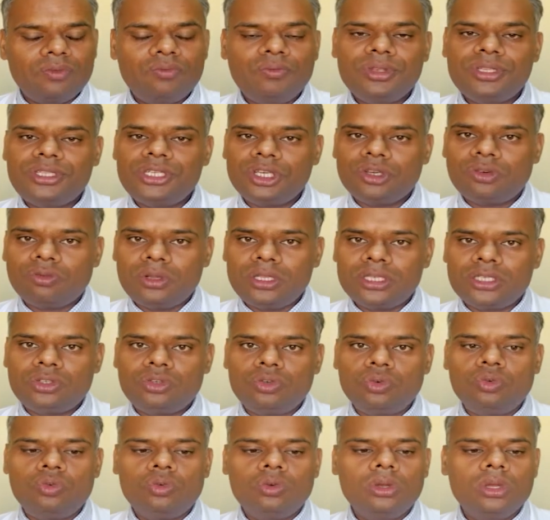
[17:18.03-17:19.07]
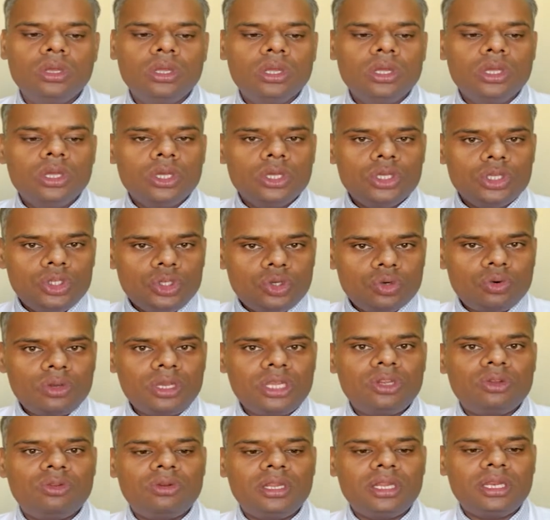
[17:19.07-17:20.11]
which equals to U
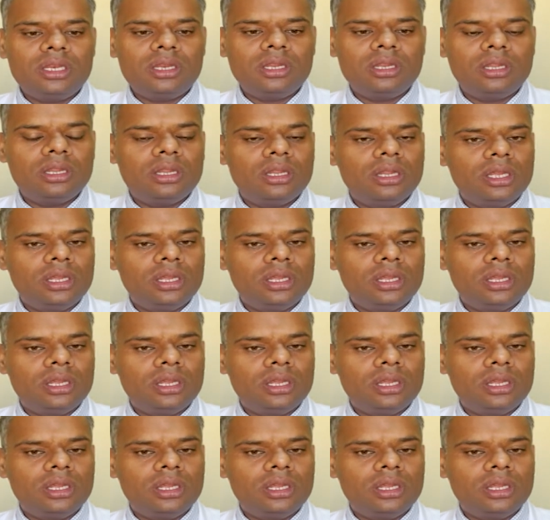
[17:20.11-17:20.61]
inulin